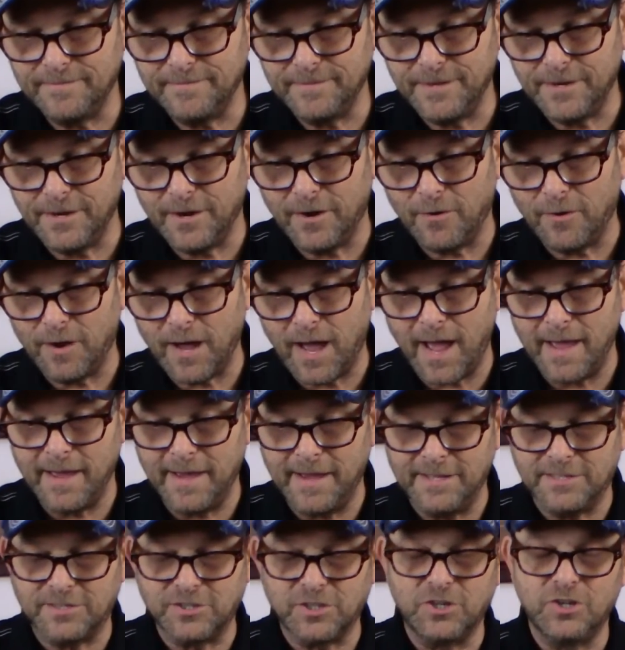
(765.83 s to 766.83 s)
You know,
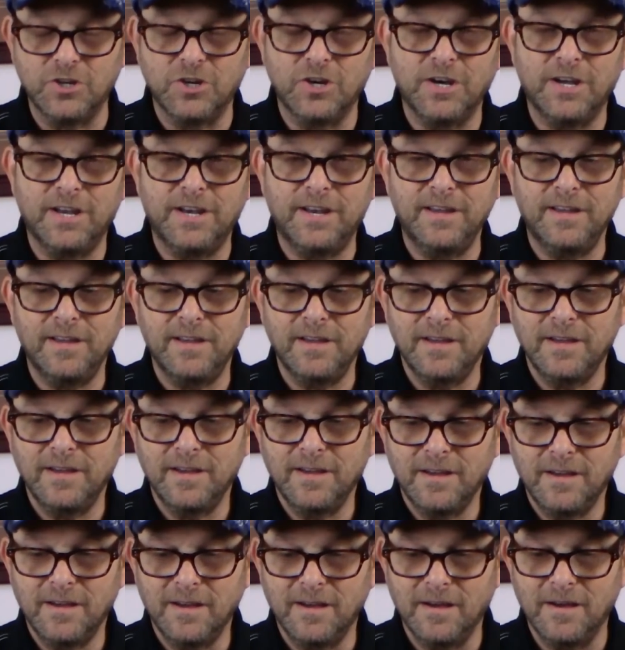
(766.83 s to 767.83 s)
it's good,
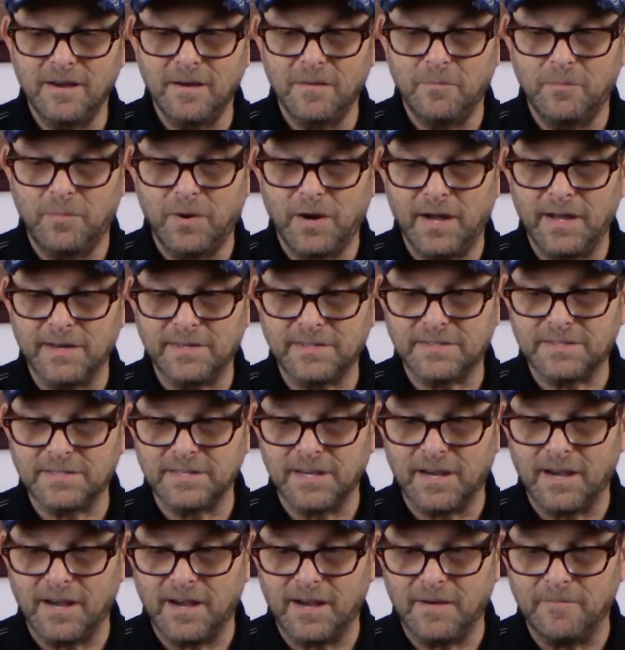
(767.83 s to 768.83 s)
but
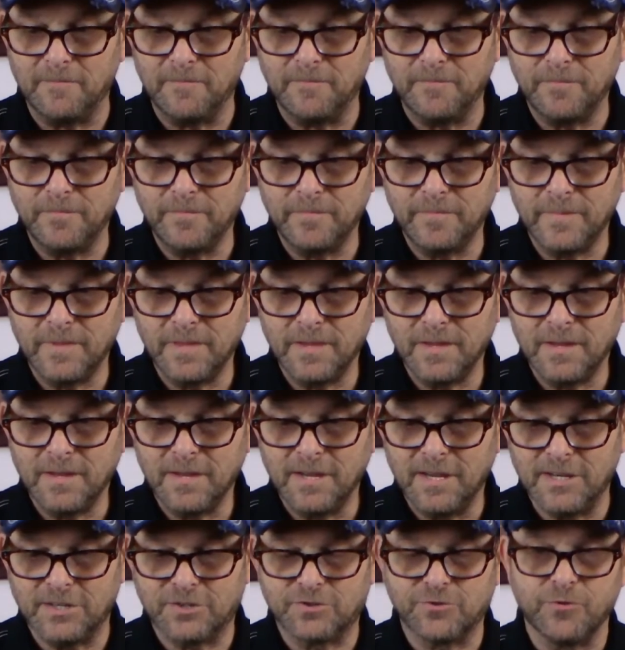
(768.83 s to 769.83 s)

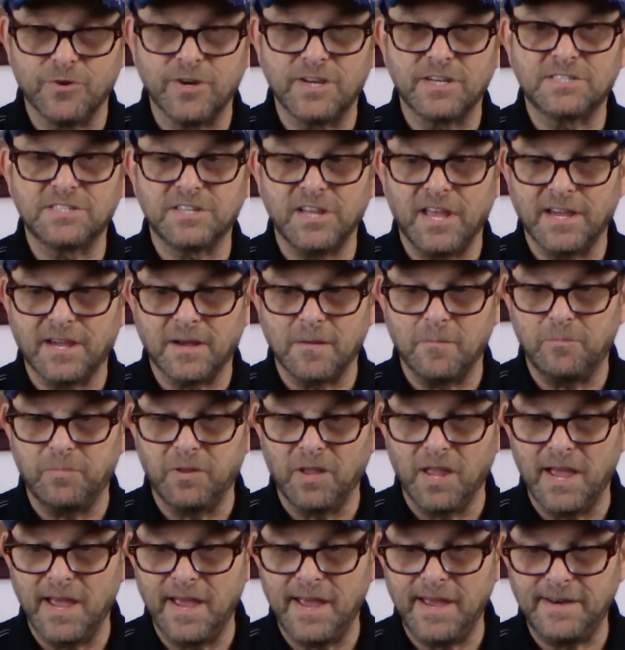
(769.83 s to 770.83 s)
it drinks like a
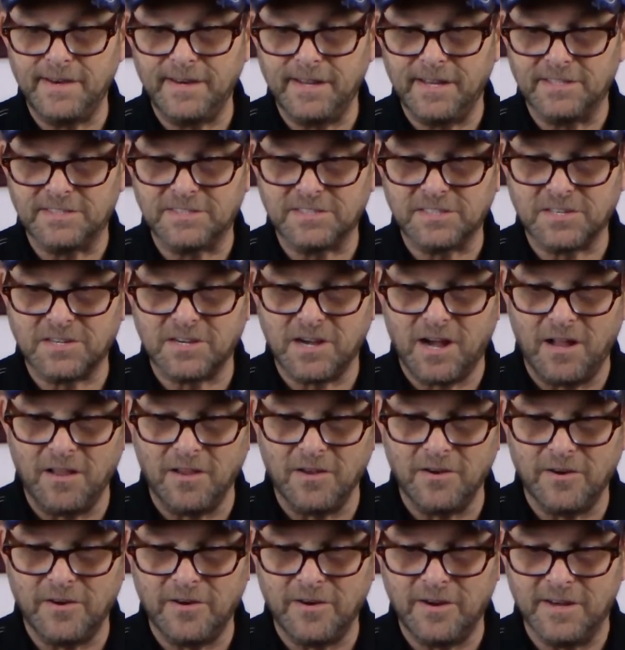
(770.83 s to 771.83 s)
blend. It's
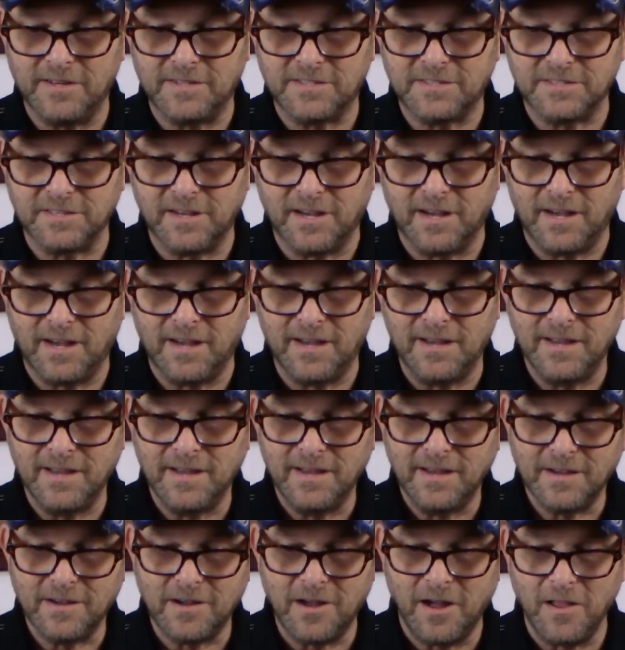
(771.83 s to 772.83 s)
color. It's
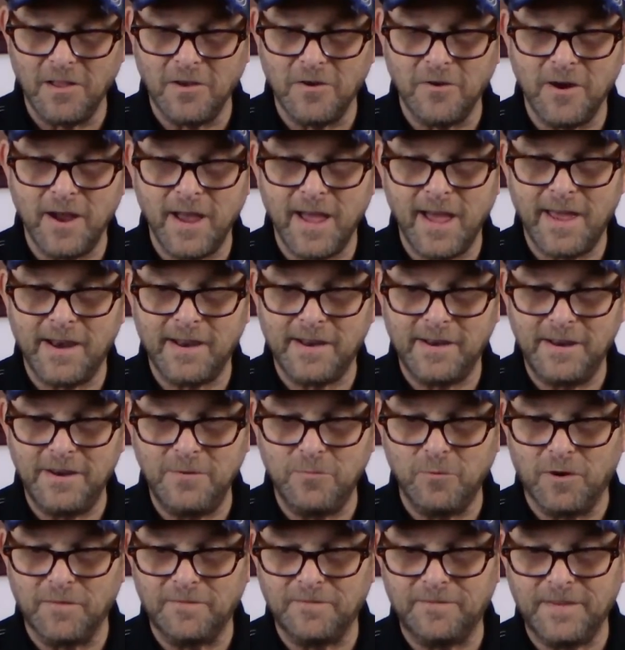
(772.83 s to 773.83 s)
color added
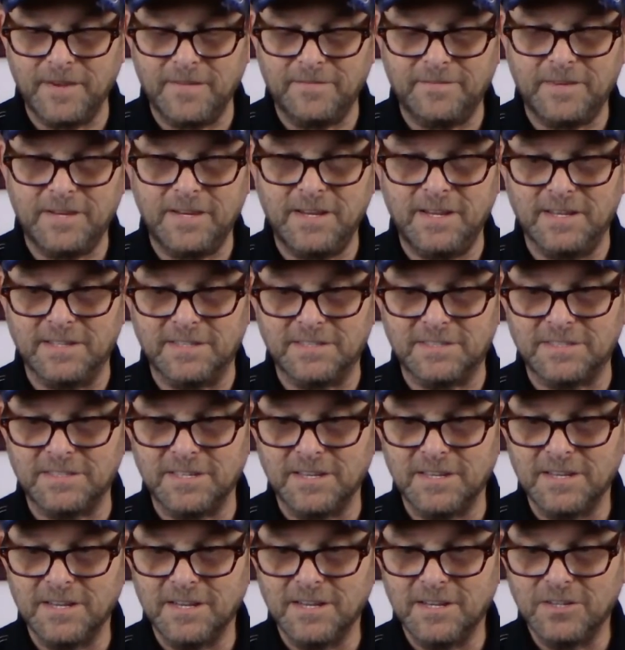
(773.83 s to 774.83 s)
E150.
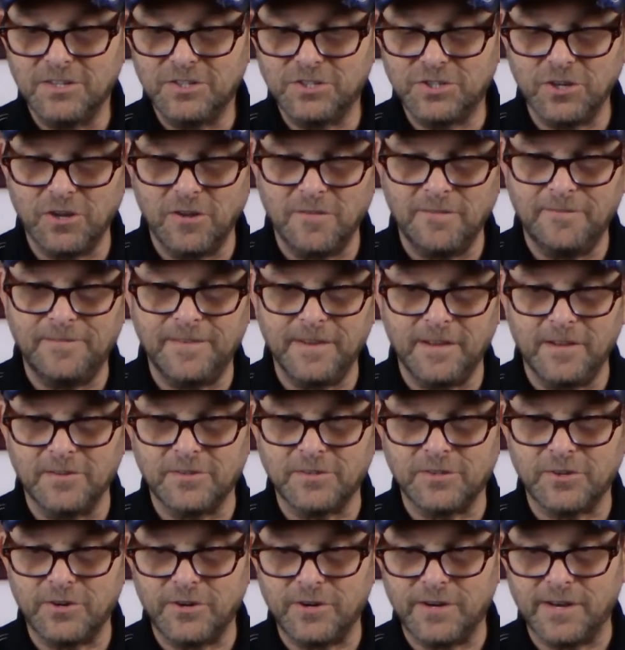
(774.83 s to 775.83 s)
It's chill
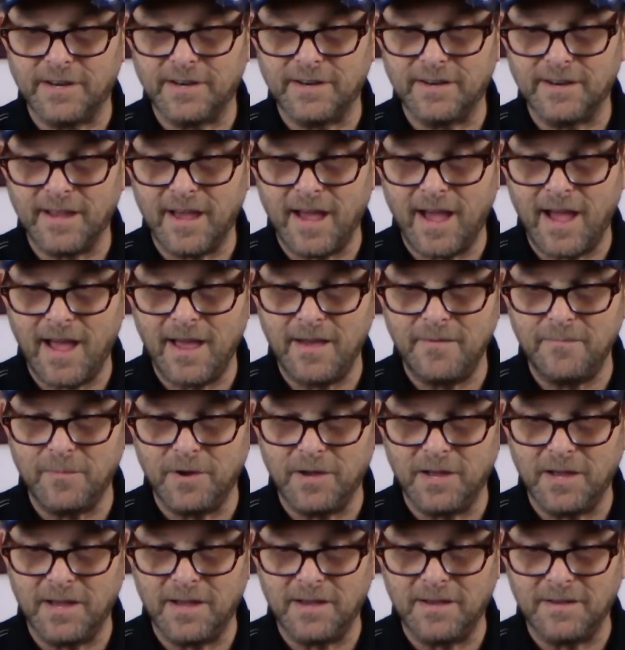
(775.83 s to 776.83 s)
filtered, and I'm
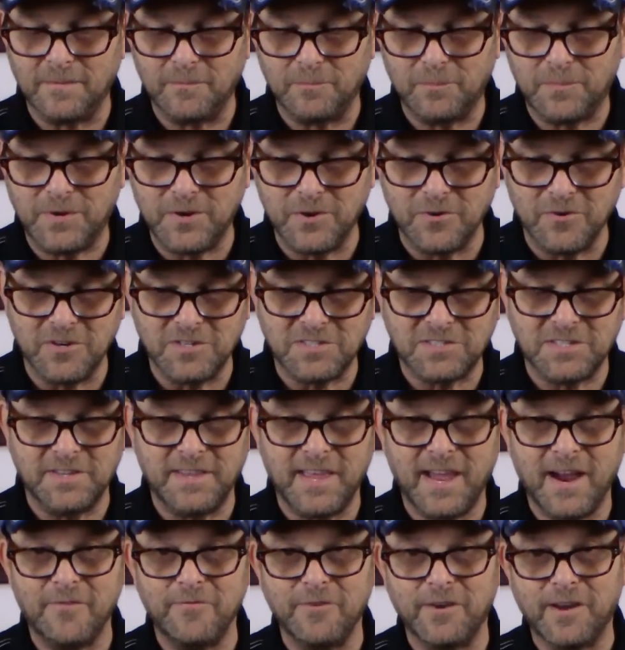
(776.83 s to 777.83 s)
a purist in
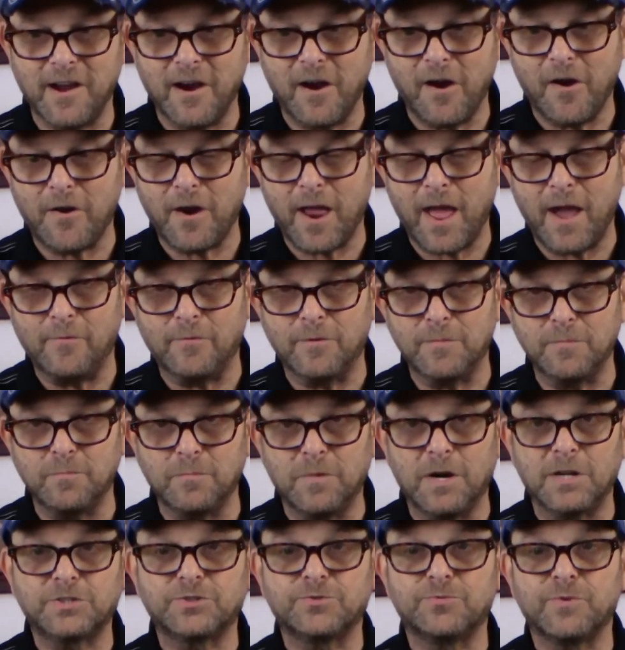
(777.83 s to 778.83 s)
that regard. I would
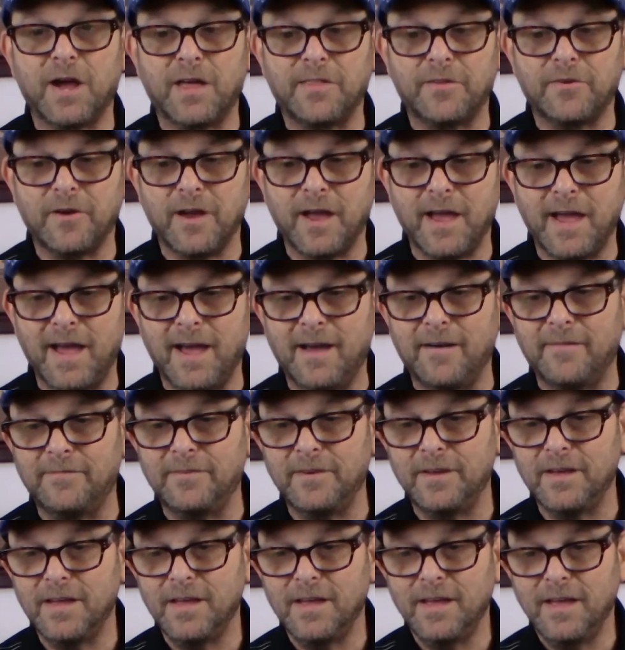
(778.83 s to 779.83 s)
much rather
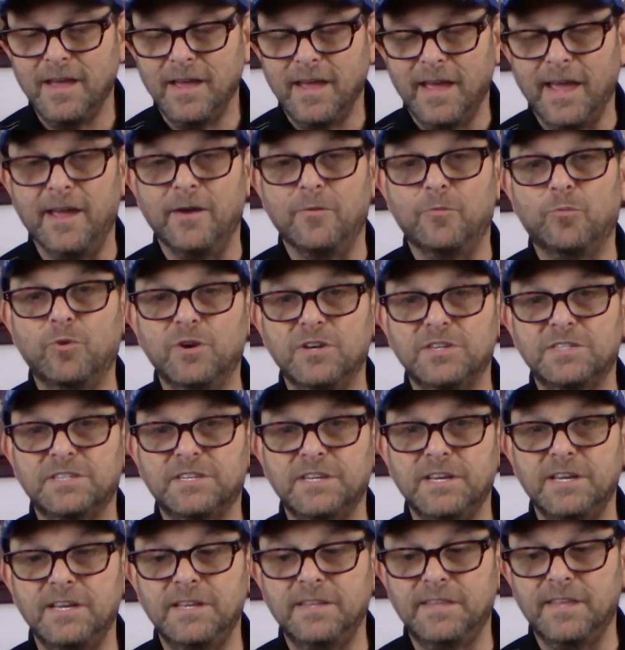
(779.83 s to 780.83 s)
have a
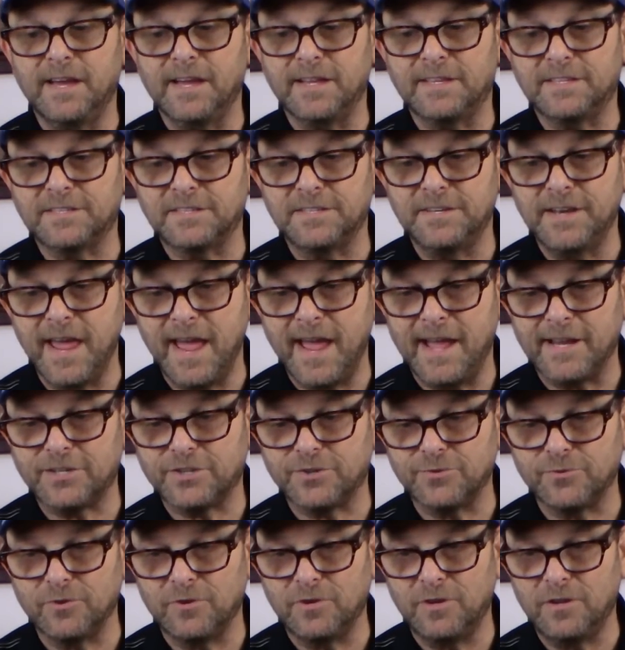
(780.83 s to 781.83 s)
whiskey that's
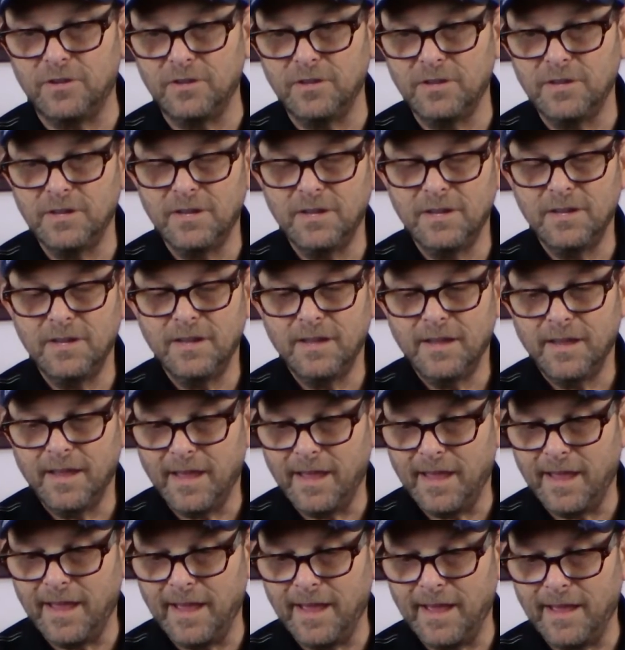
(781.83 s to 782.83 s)
natural
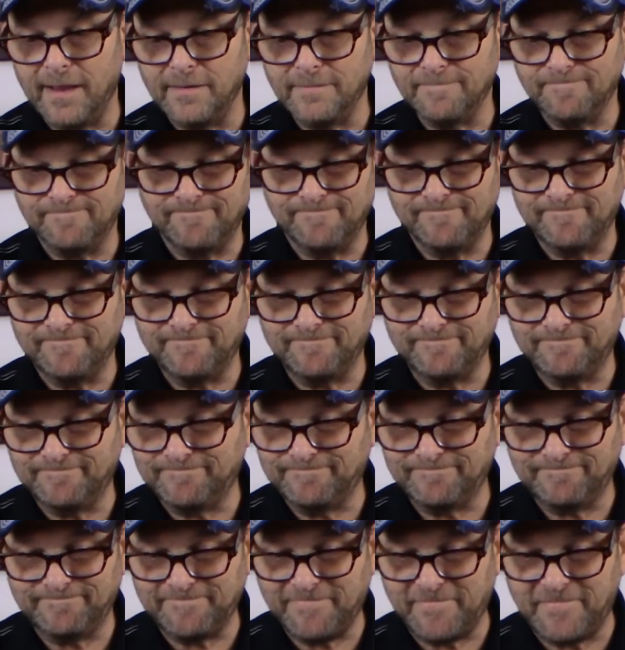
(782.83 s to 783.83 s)
and
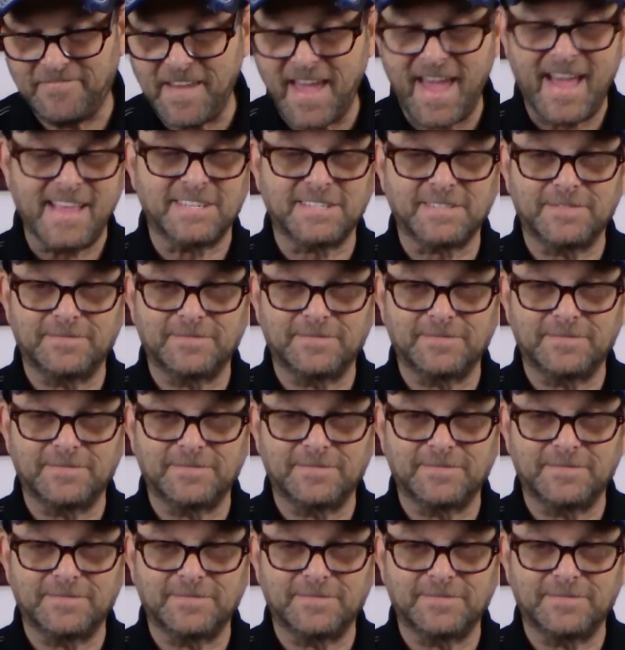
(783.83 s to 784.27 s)
fats